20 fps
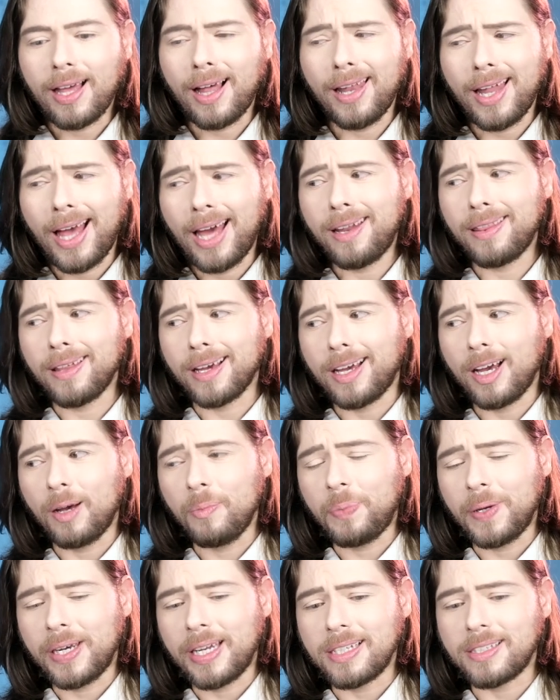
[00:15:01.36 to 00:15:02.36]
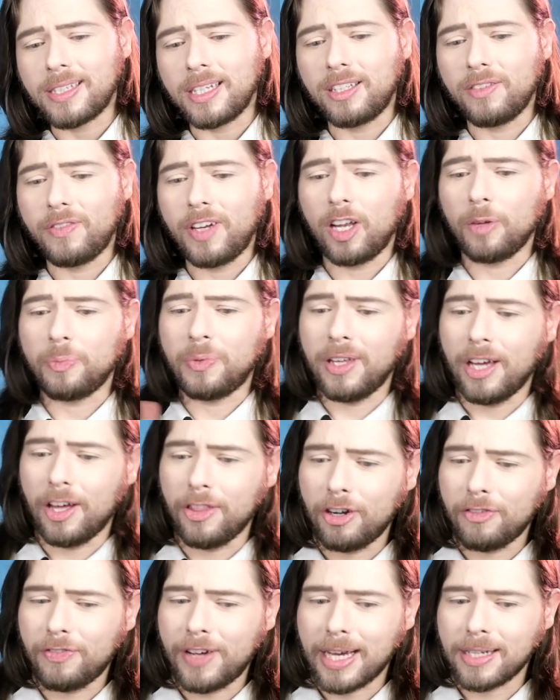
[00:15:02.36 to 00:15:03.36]
a lot of the companies that develop the
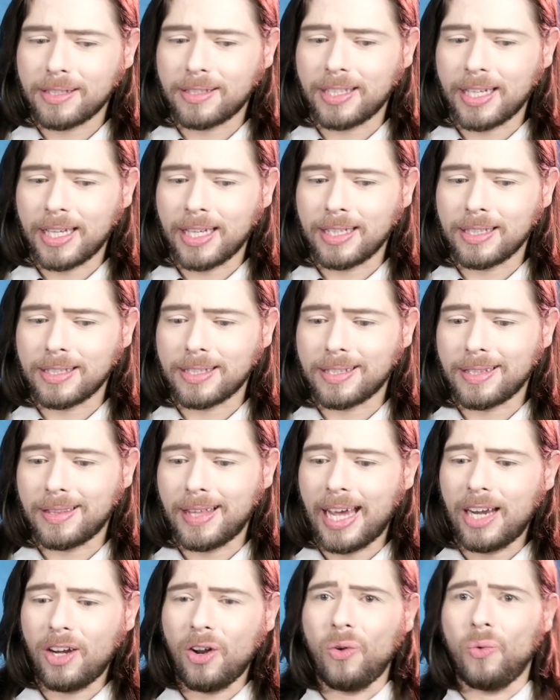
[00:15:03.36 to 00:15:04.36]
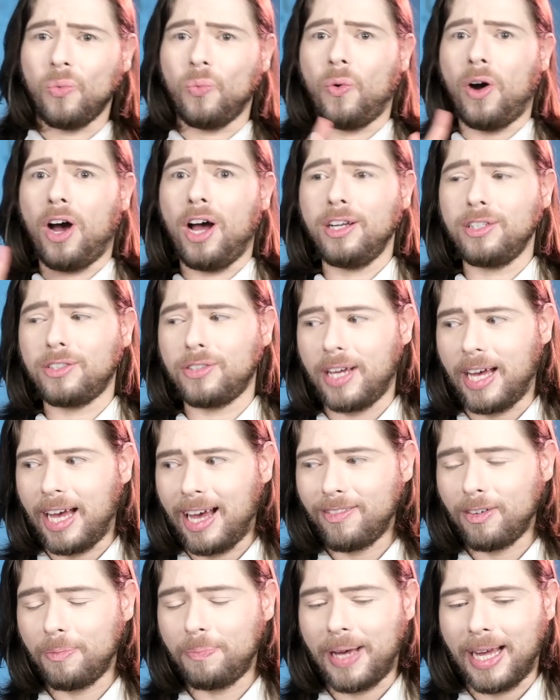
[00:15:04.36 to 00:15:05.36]
other vaccines, they don't want to
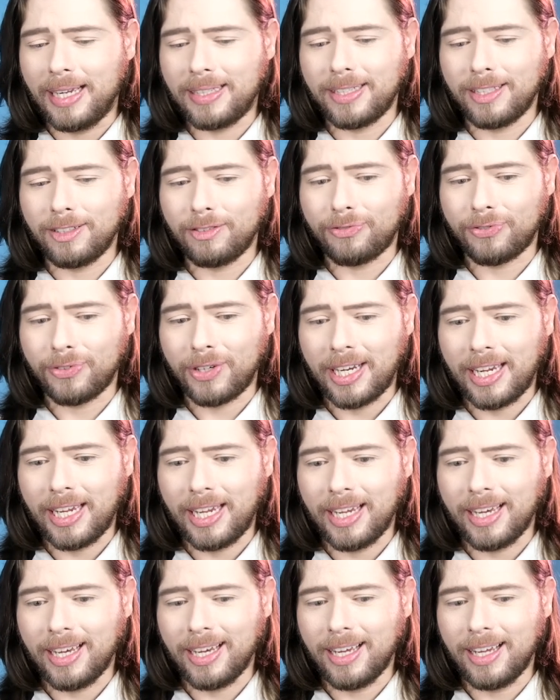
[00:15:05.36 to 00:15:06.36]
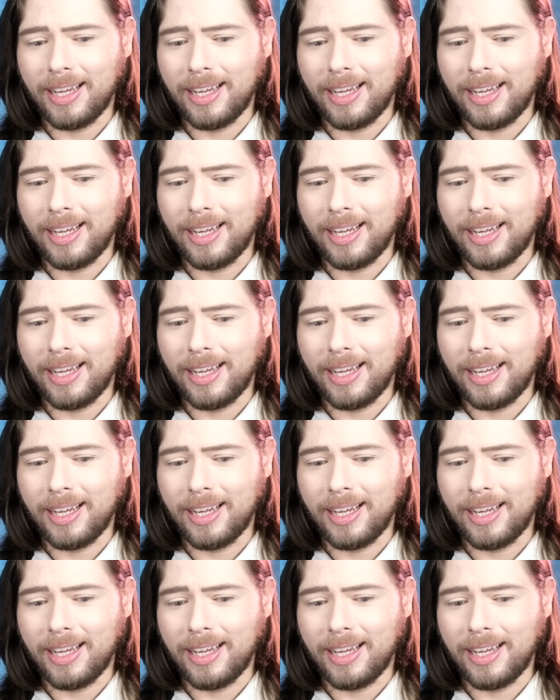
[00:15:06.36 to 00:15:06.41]
have a patent-free.